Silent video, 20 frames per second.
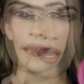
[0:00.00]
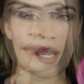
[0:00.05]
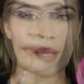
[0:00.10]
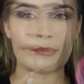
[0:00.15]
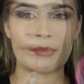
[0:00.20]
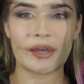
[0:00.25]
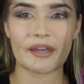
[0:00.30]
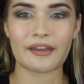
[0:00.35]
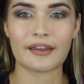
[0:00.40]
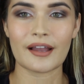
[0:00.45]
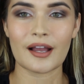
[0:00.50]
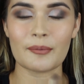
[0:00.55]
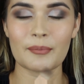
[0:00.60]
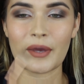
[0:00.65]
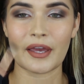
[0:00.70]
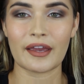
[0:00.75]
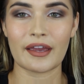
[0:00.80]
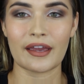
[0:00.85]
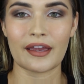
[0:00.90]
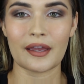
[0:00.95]
I'm picking up
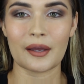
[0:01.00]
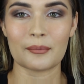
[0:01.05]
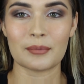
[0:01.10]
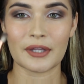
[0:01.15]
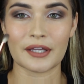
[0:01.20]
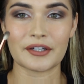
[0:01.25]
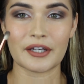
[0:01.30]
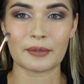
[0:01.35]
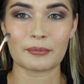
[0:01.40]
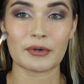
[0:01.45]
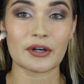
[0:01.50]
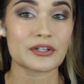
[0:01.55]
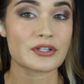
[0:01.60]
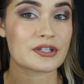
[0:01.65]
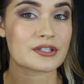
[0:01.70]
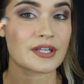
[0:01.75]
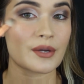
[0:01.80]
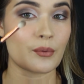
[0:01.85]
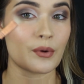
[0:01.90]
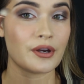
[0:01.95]
a blending brush
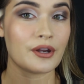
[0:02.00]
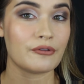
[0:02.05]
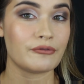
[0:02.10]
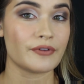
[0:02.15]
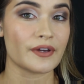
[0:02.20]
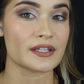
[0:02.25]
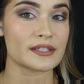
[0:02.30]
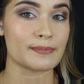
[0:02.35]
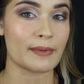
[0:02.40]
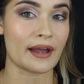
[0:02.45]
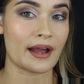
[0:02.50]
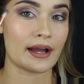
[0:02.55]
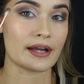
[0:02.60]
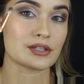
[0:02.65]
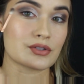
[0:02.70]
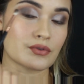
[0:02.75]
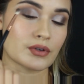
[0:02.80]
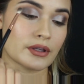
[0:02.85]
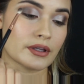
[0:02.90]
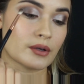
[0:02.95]
because I want to fix my
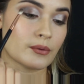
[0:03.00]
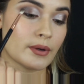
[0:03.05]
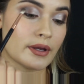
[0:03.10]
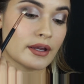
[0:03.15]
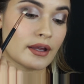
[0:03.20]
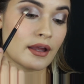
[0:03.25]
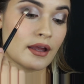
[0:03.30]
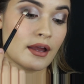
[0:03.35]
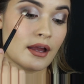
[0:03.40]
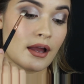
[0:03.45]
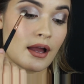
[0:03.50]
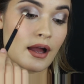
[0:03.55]
eyes really quick.